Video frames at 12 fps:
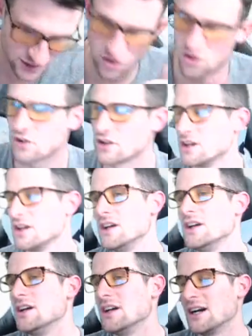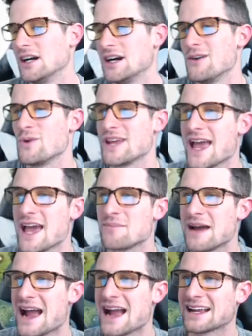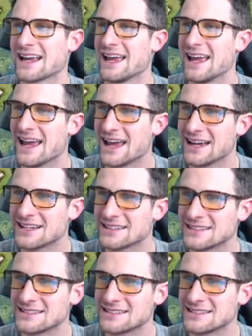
gold. Uh, we head back and